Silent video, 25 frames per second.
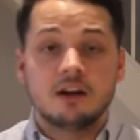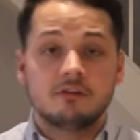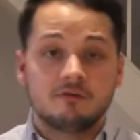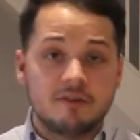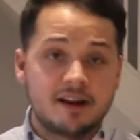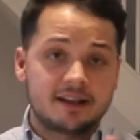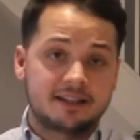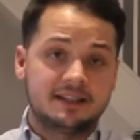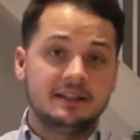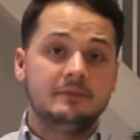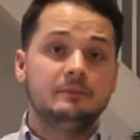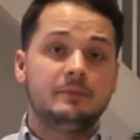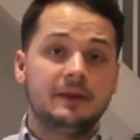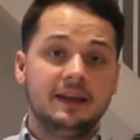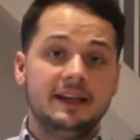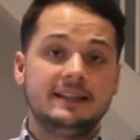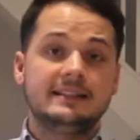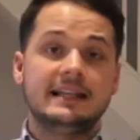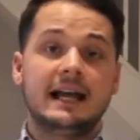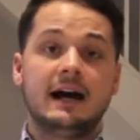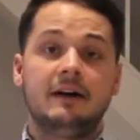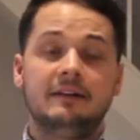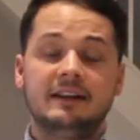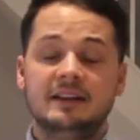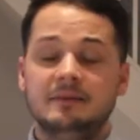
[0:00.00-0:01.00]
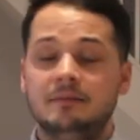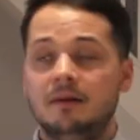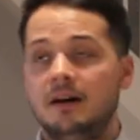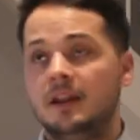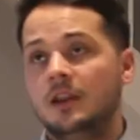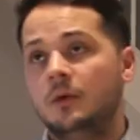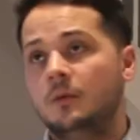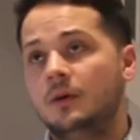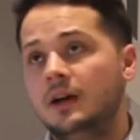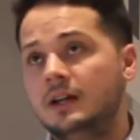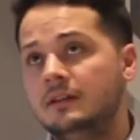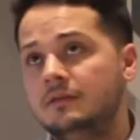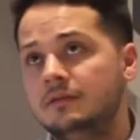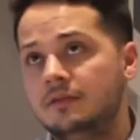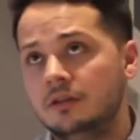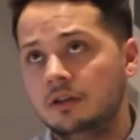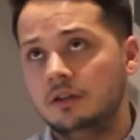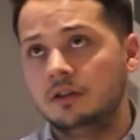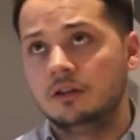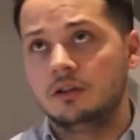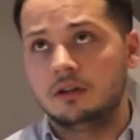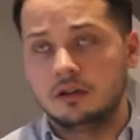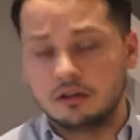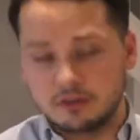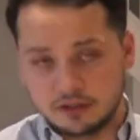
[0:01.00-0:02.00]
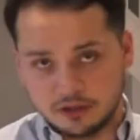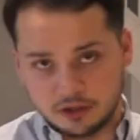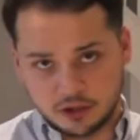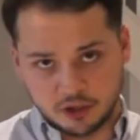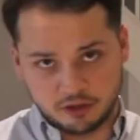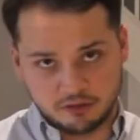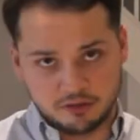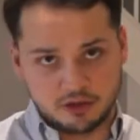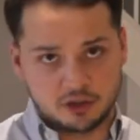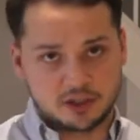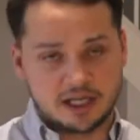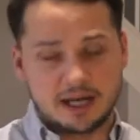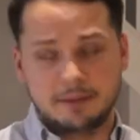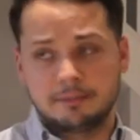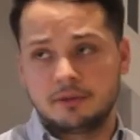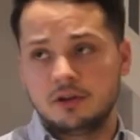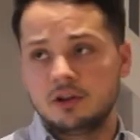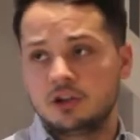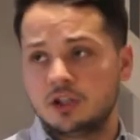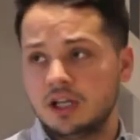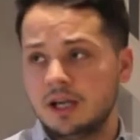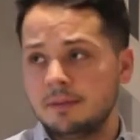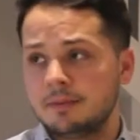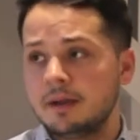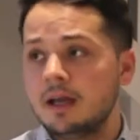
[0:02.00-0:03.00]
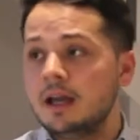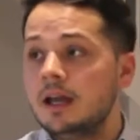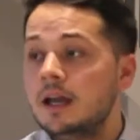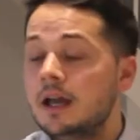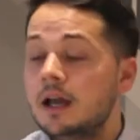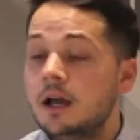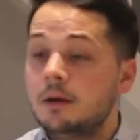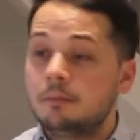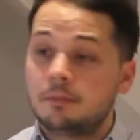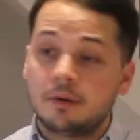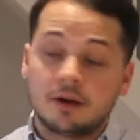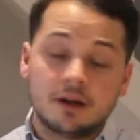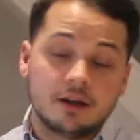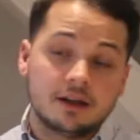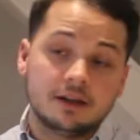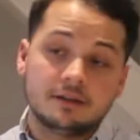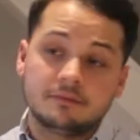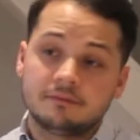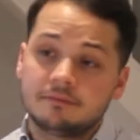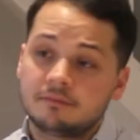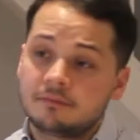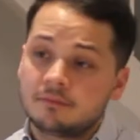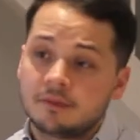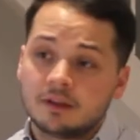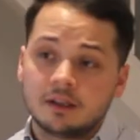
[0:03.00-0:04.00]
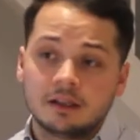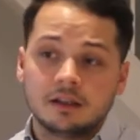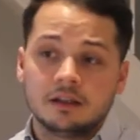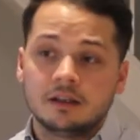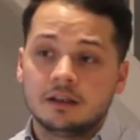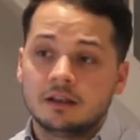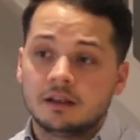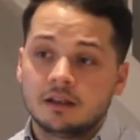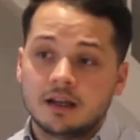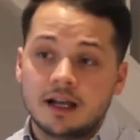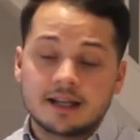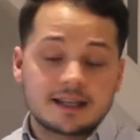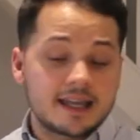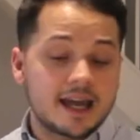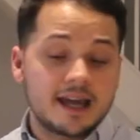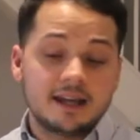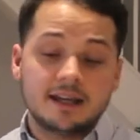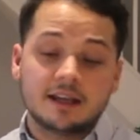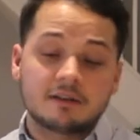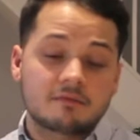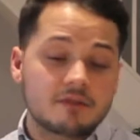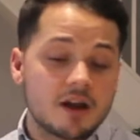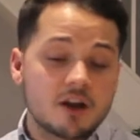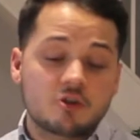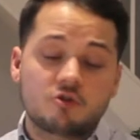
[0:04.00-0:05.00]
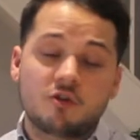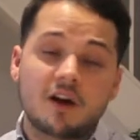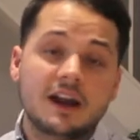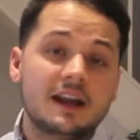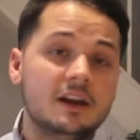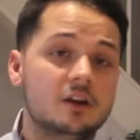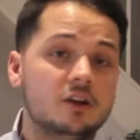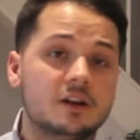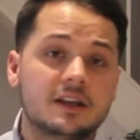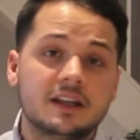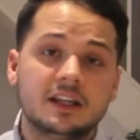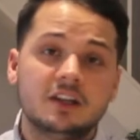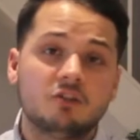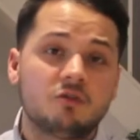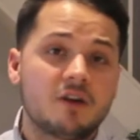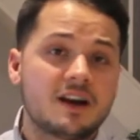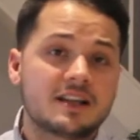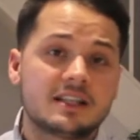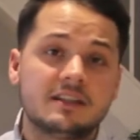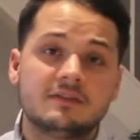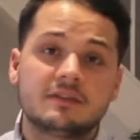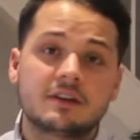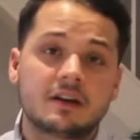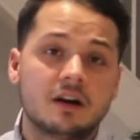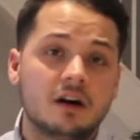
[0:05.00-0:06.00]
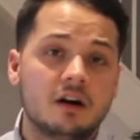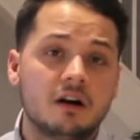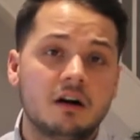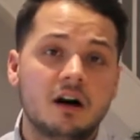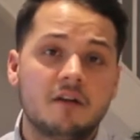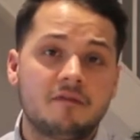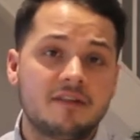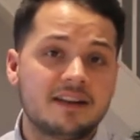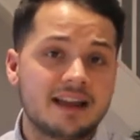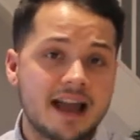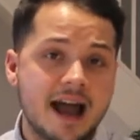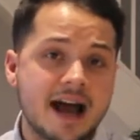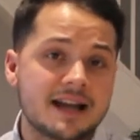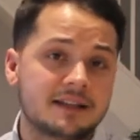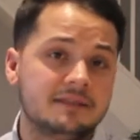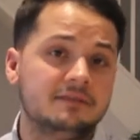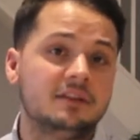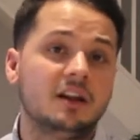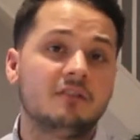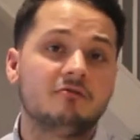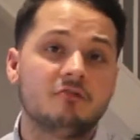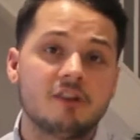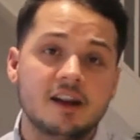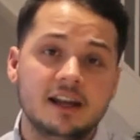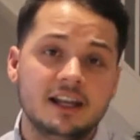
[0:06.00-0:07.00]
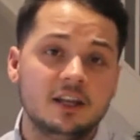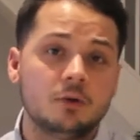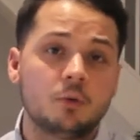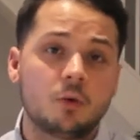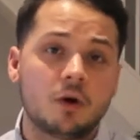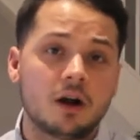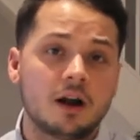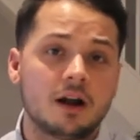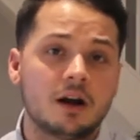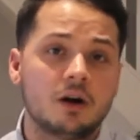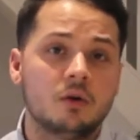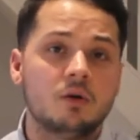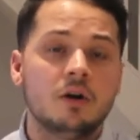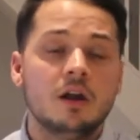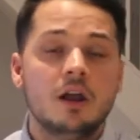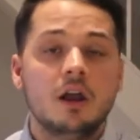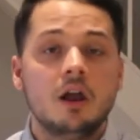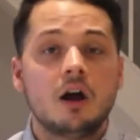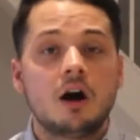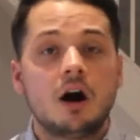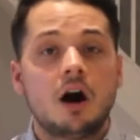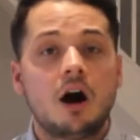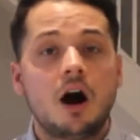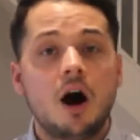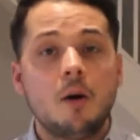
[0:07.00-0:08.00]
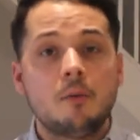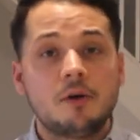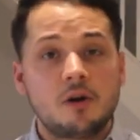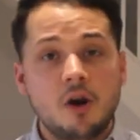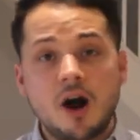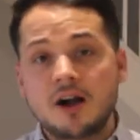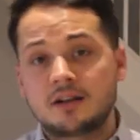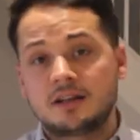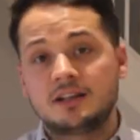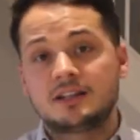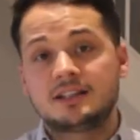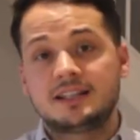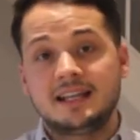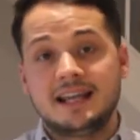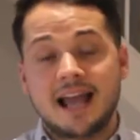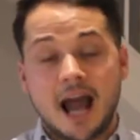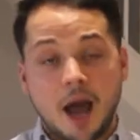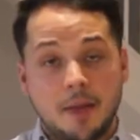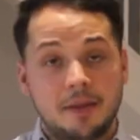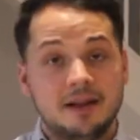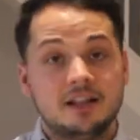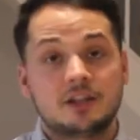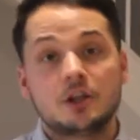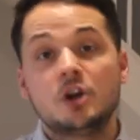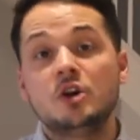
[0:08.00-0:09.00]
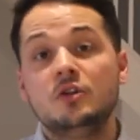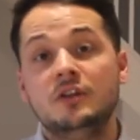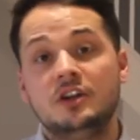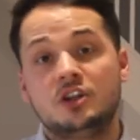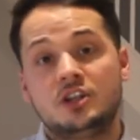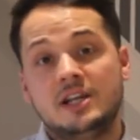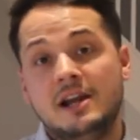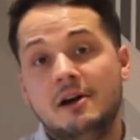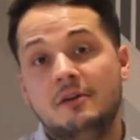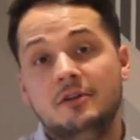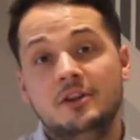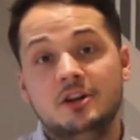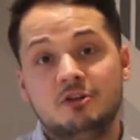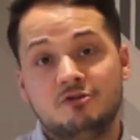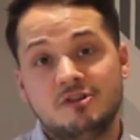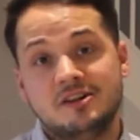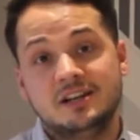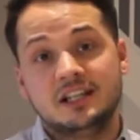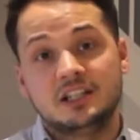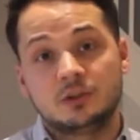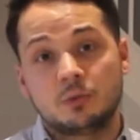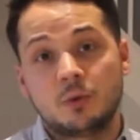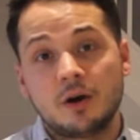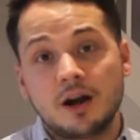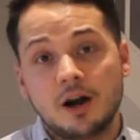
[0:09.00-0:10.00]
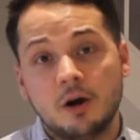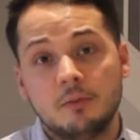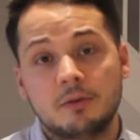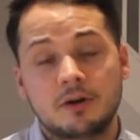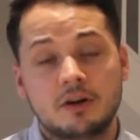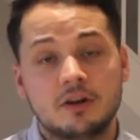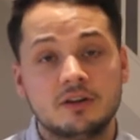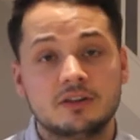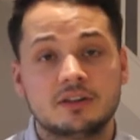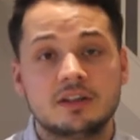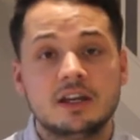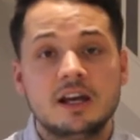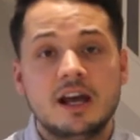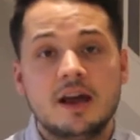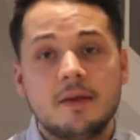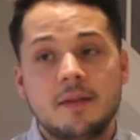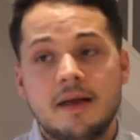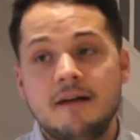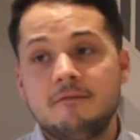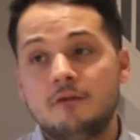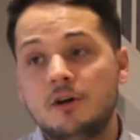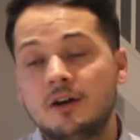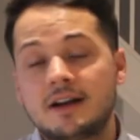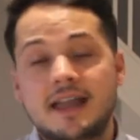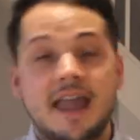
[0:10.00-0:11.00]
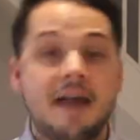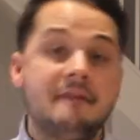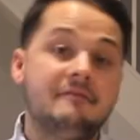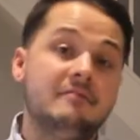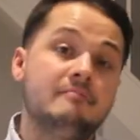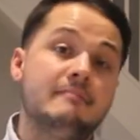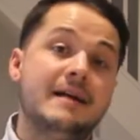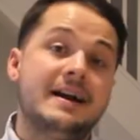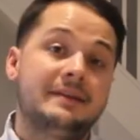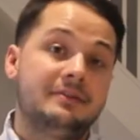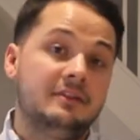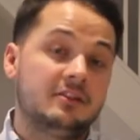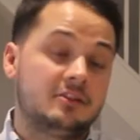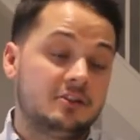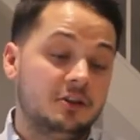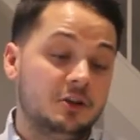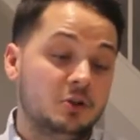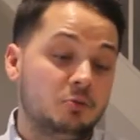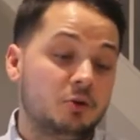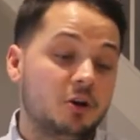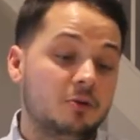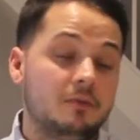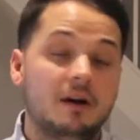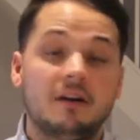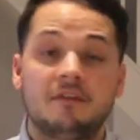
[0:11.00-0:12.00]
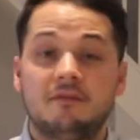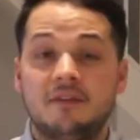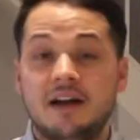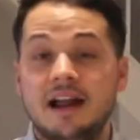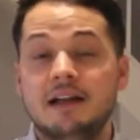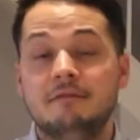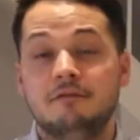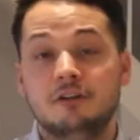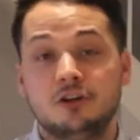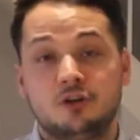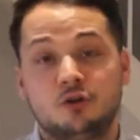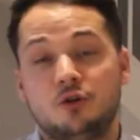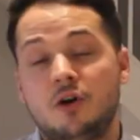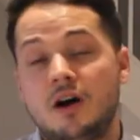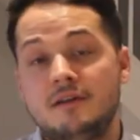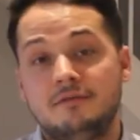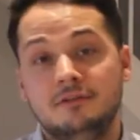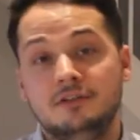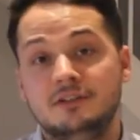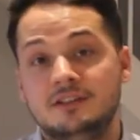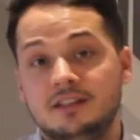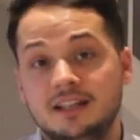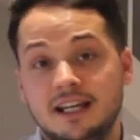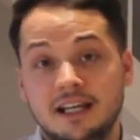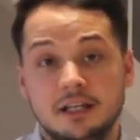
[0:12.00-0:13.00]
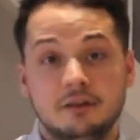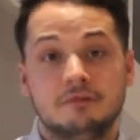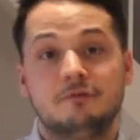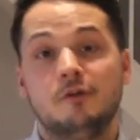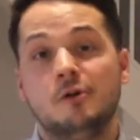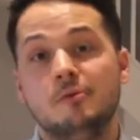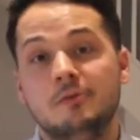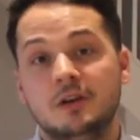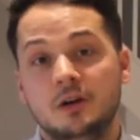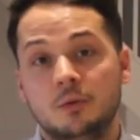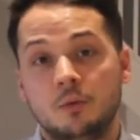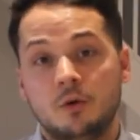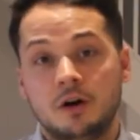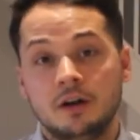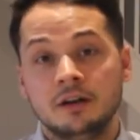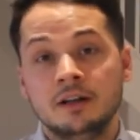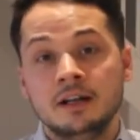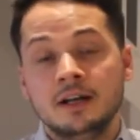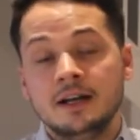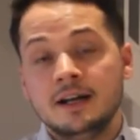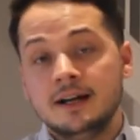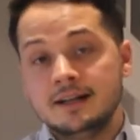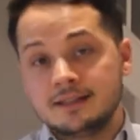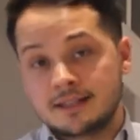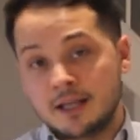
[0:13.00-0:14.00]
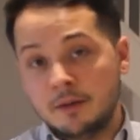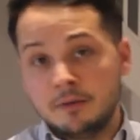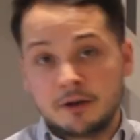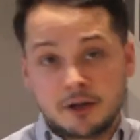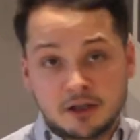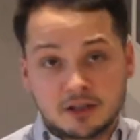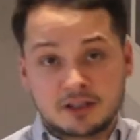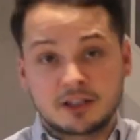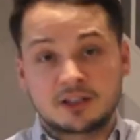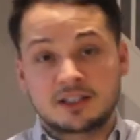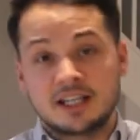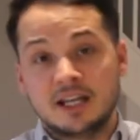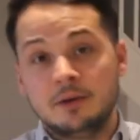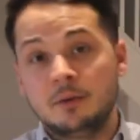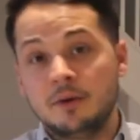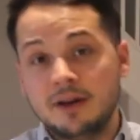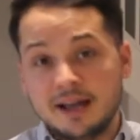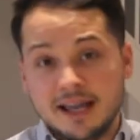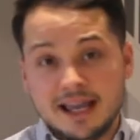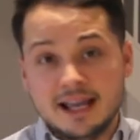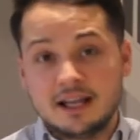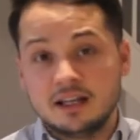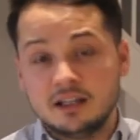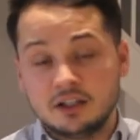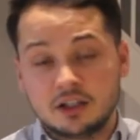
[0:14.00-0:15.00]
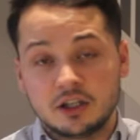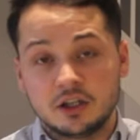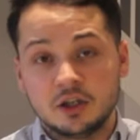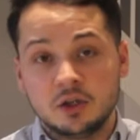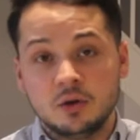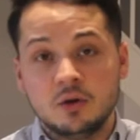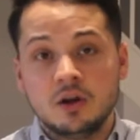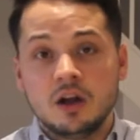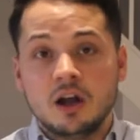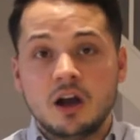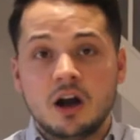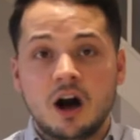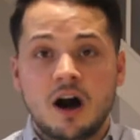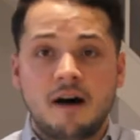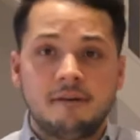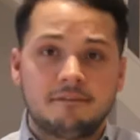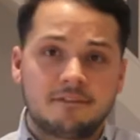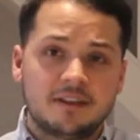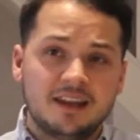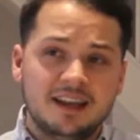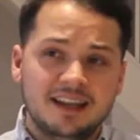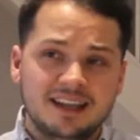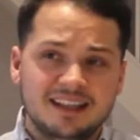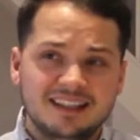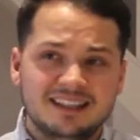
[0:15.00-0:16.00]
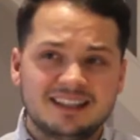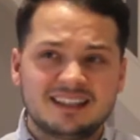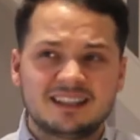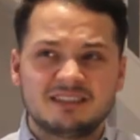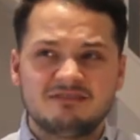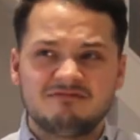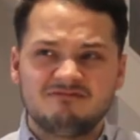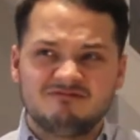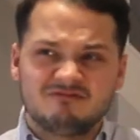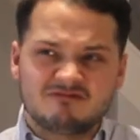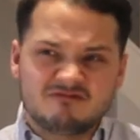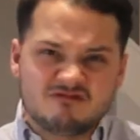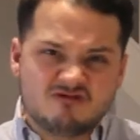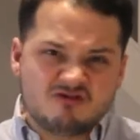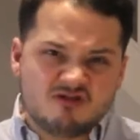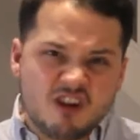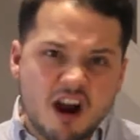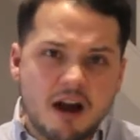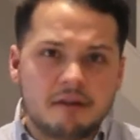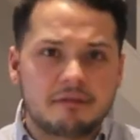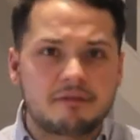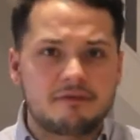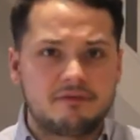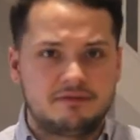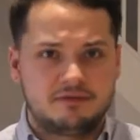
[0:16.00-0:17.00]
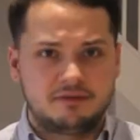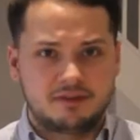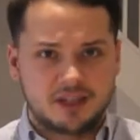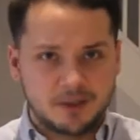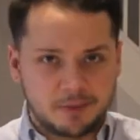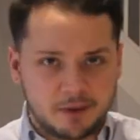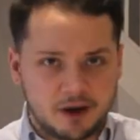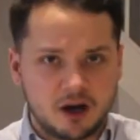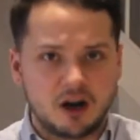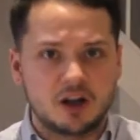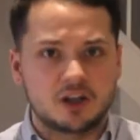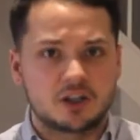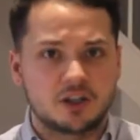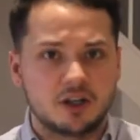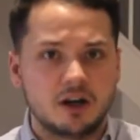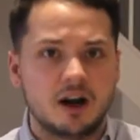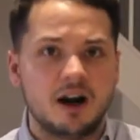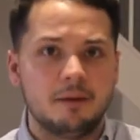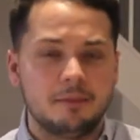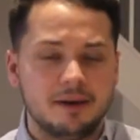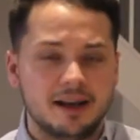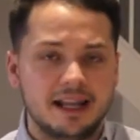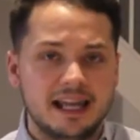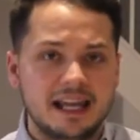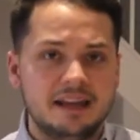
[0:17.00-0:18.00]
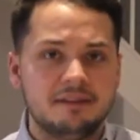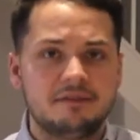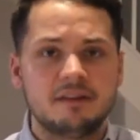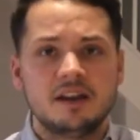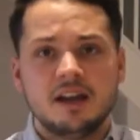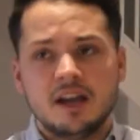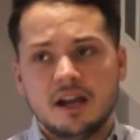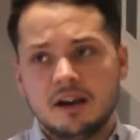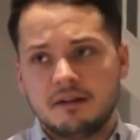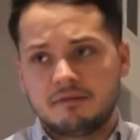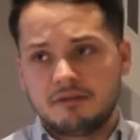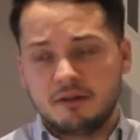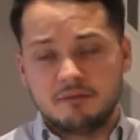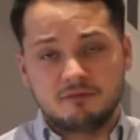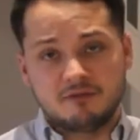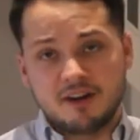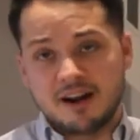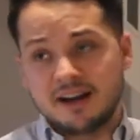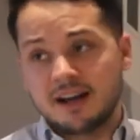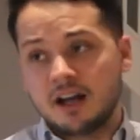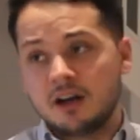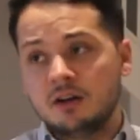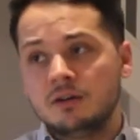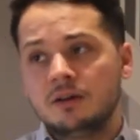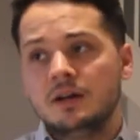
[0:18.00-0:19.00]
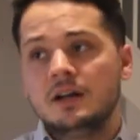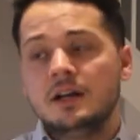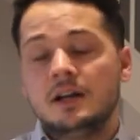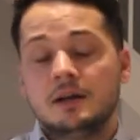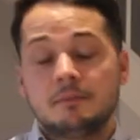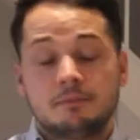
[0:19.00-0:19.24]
Rest in peace, Audi, by the way, for your endurance championship. But again, a great looking aggressive car. I think Haas have done really well. I would like to see how they do this year on the grid as well because they've got Kevin Magnussen, who's one of my favourite drivers in Formula One. So it'd be good to see what he can do after his rough departure, I believe, from Renault.